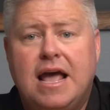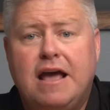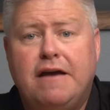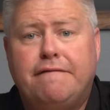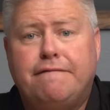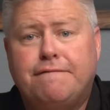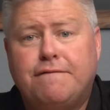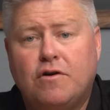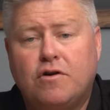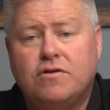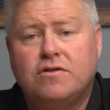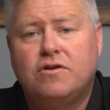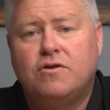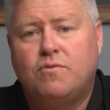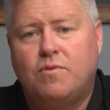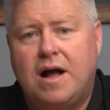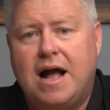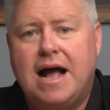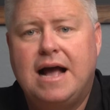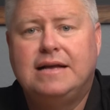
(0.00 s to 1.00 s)
a
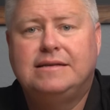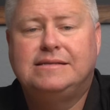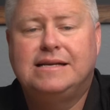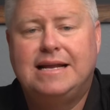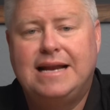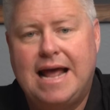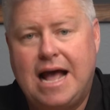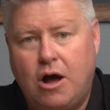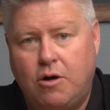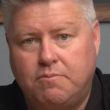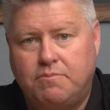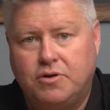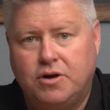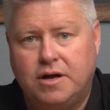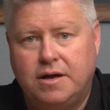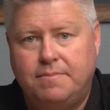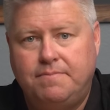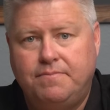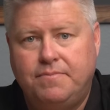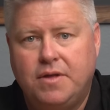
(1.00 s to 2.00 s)
further rise in
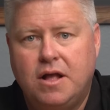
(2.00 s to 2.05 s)
output.